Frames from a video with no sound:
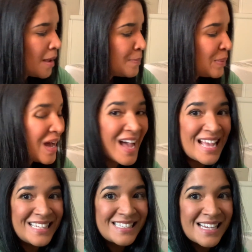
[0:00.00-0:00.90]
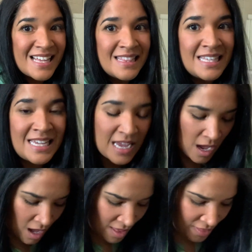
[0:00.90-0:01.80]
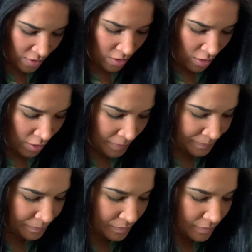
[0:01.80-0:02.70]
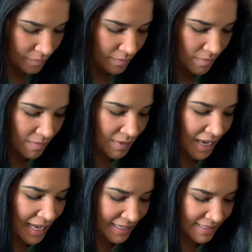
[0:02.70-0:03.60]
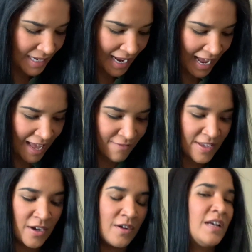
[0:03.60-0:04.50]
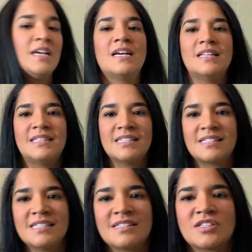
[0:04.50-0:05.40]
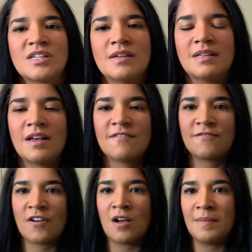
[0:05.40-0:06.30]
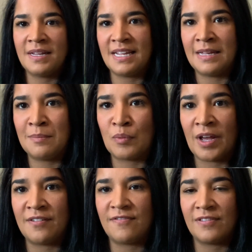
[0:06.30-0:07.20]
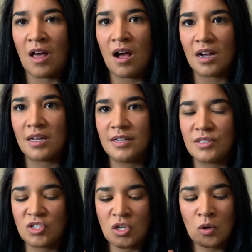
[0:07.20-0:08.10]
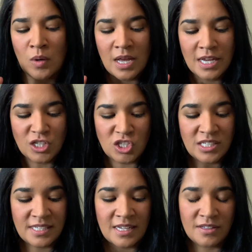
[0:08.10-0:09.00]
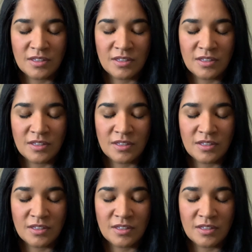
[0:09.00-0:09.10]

But the other eggs that I have here, this is from an inbred flock. So she said